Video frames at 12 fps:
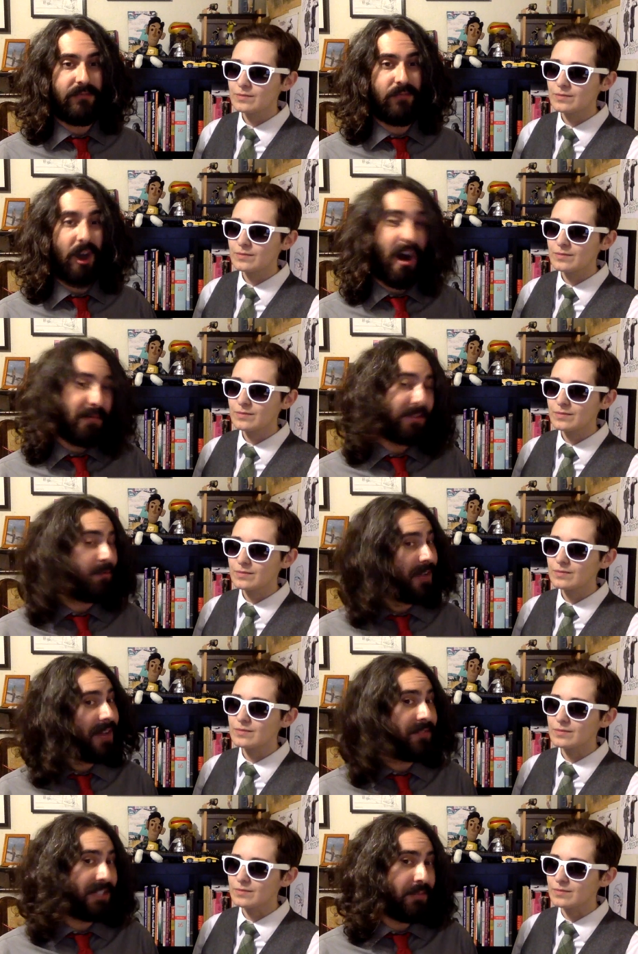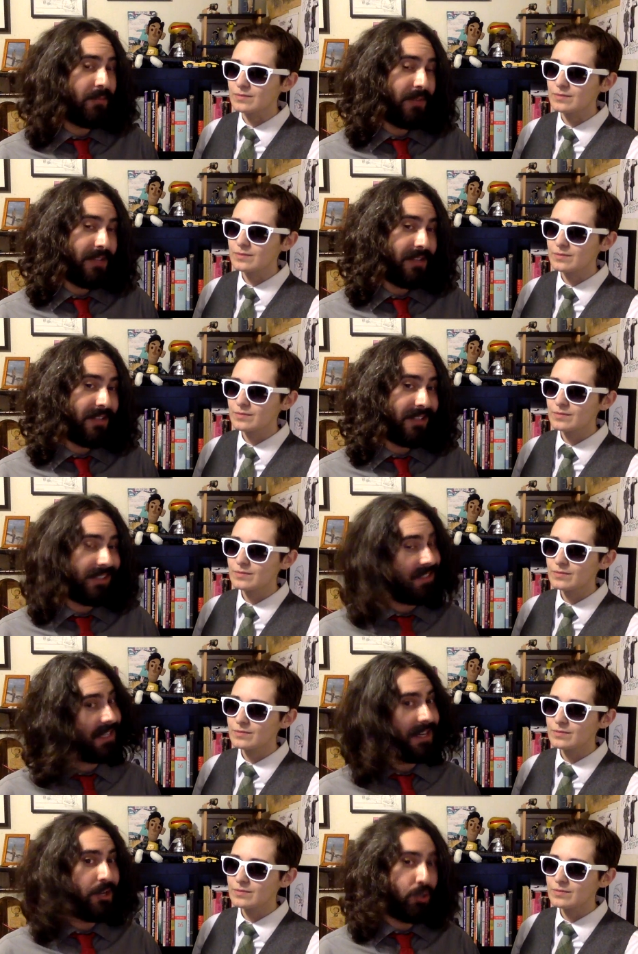Speaker 1: often we have mm-hmm. the same opinions, at
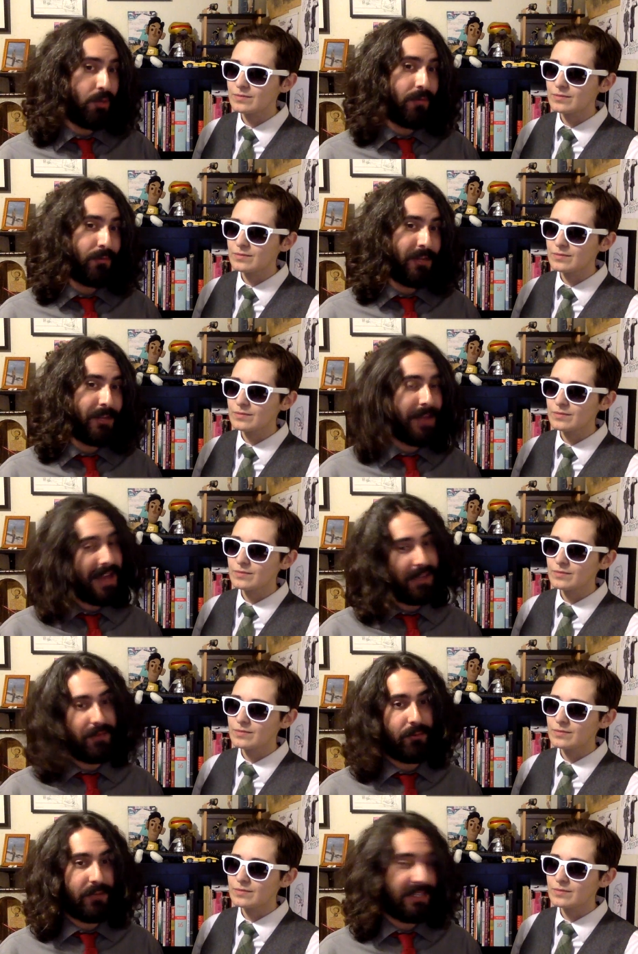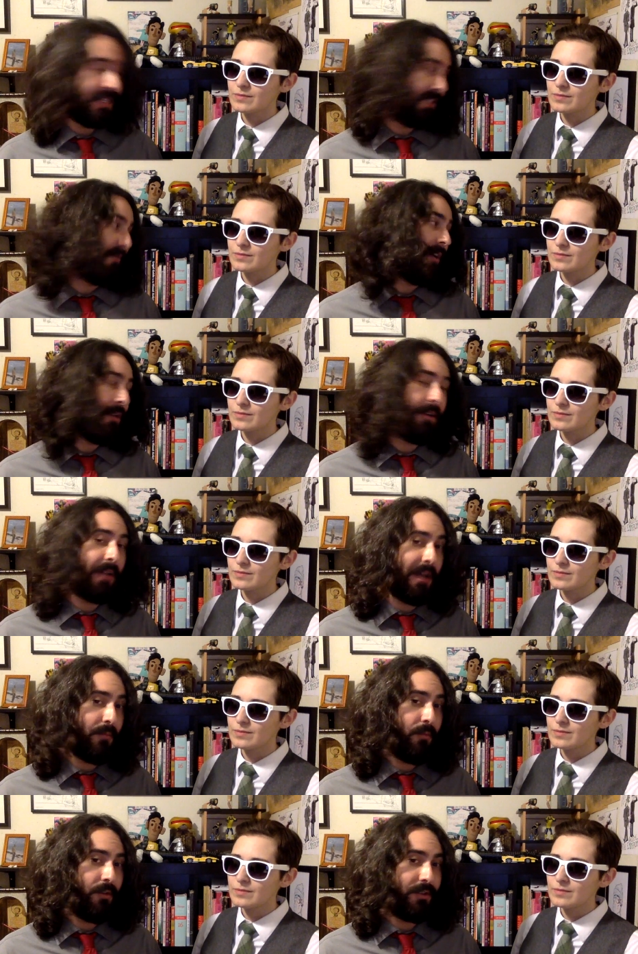least on issue of the week. Panel of the week tends to vary a
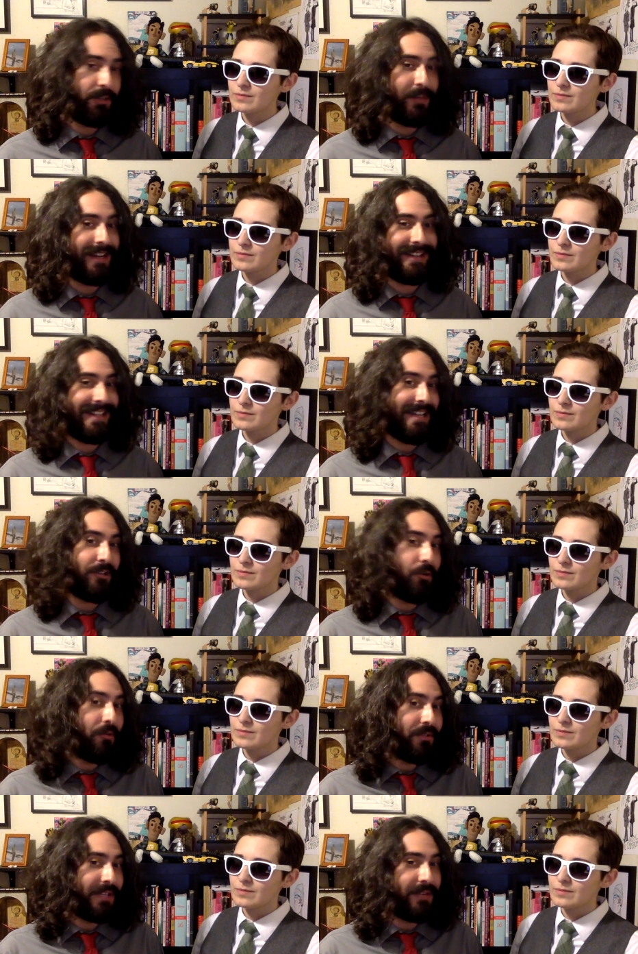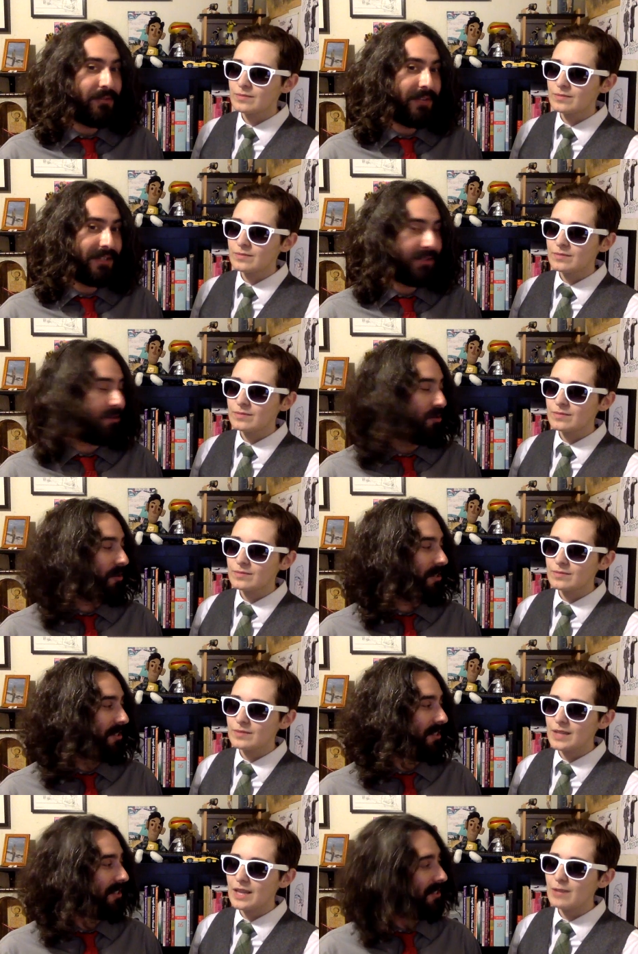lot more, so we kind of take turns on who gets their
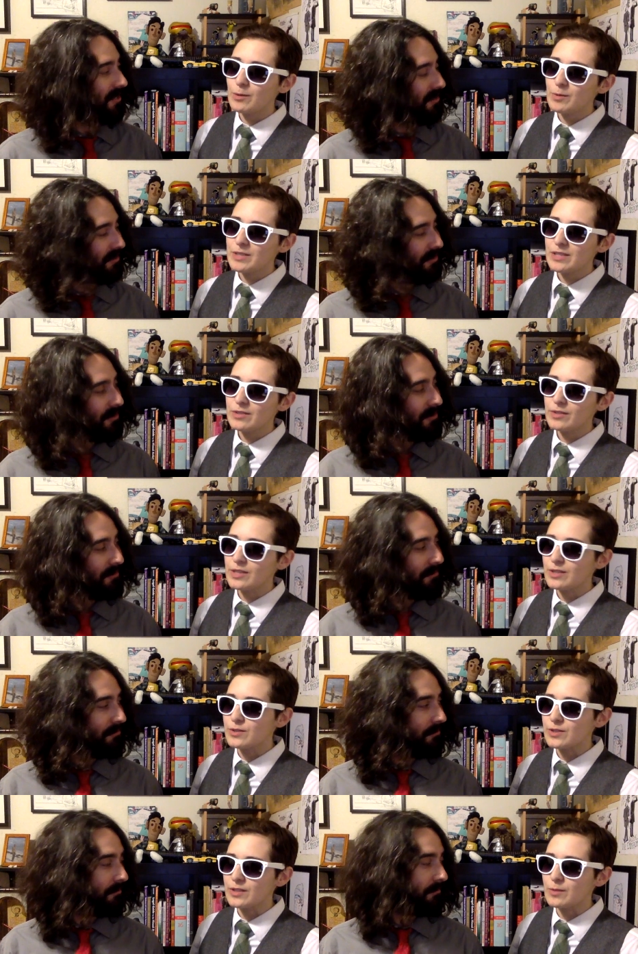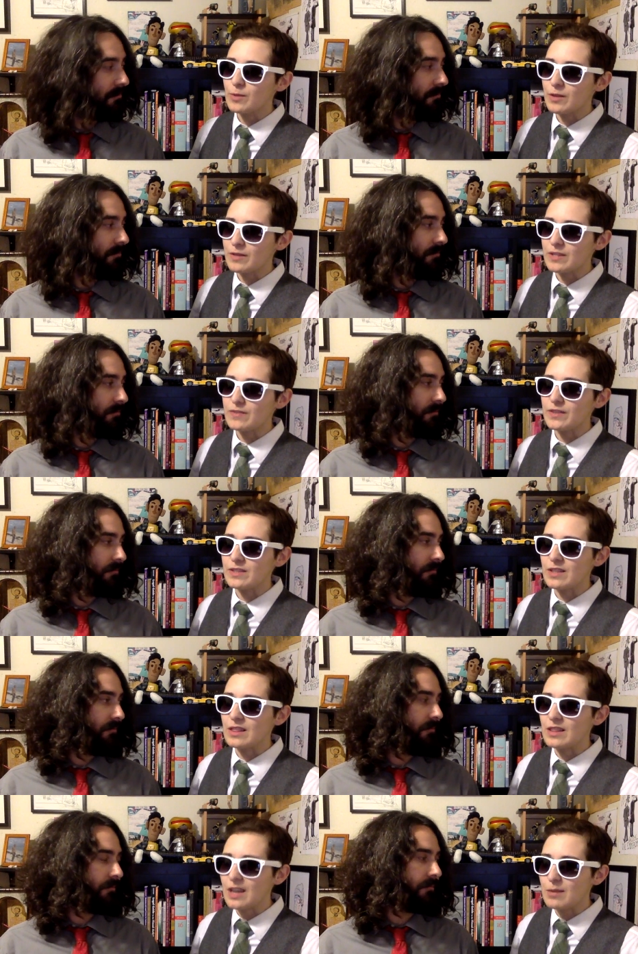choice.
Speaker 2: And when we disagree, usually one of us feels a
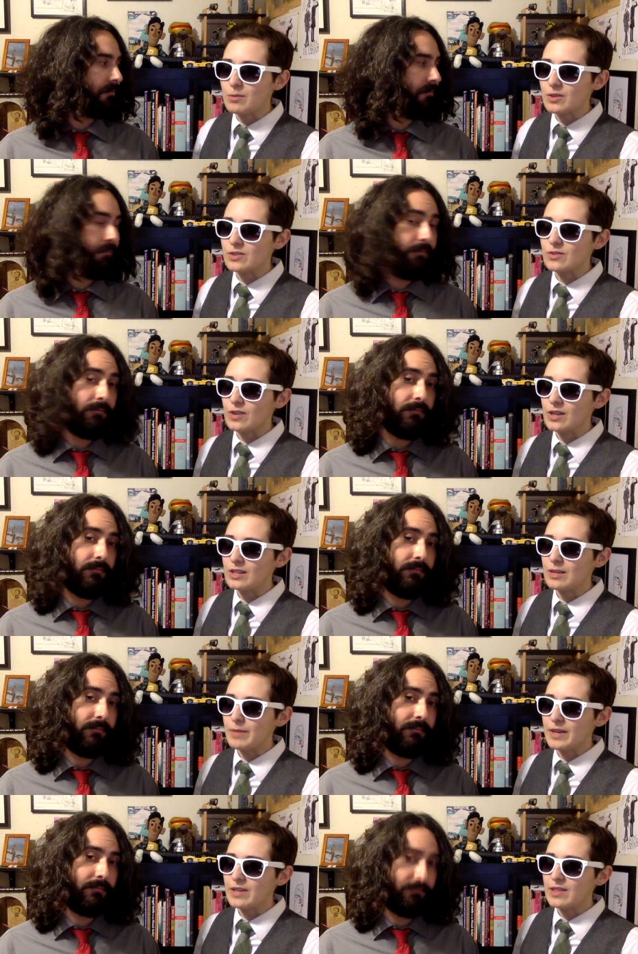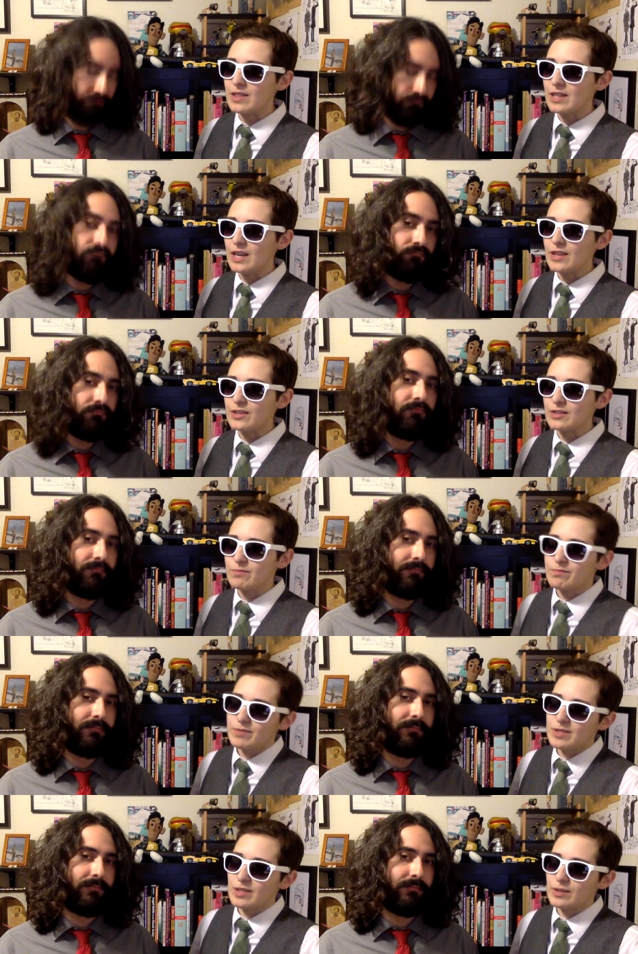lot more strongly about it than the mm-hmm. other.
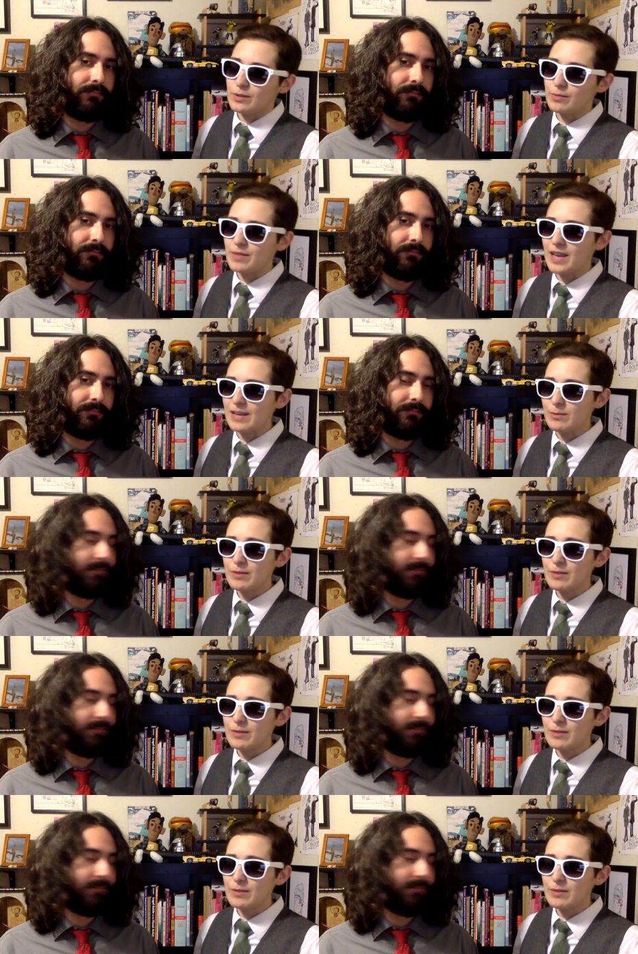So that